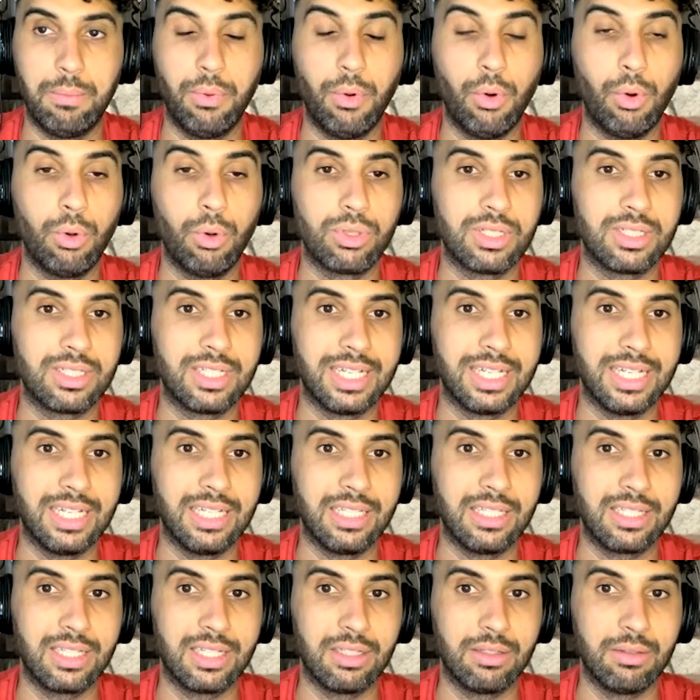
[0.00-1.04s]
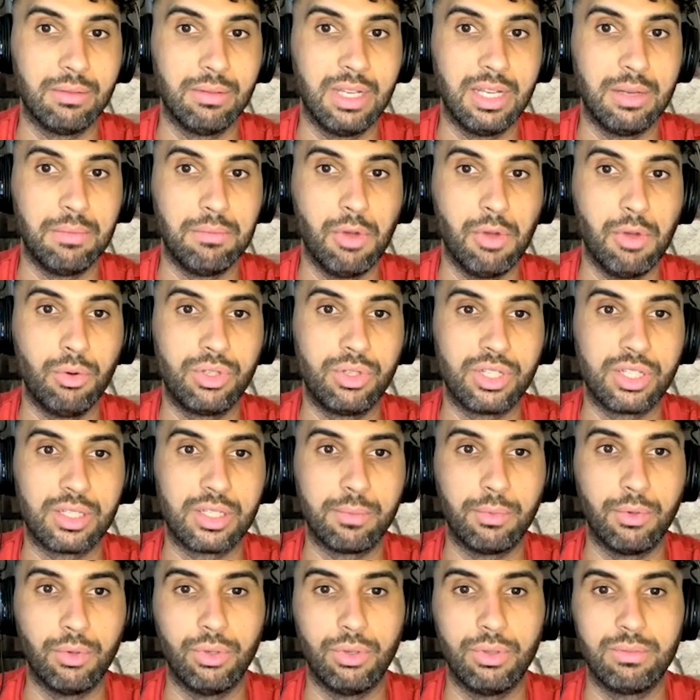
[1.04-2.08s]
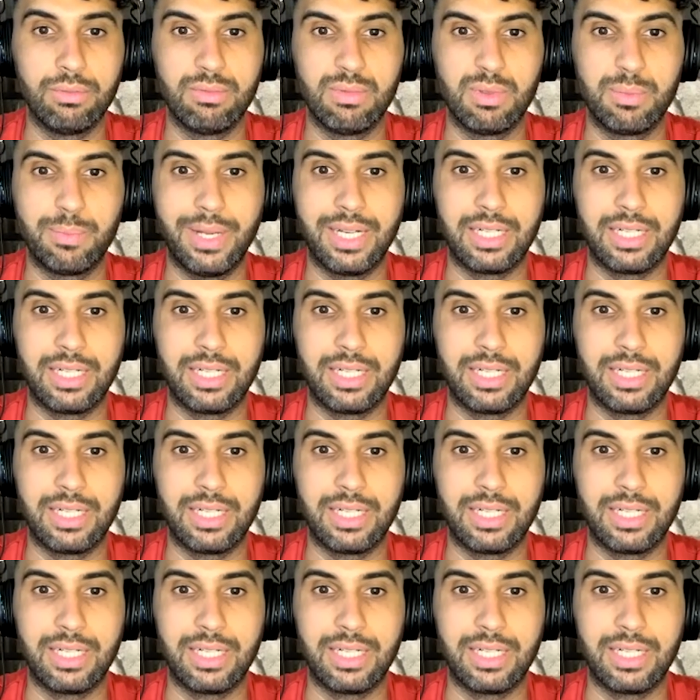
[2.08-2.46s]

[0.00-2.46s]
important it is in motorsport,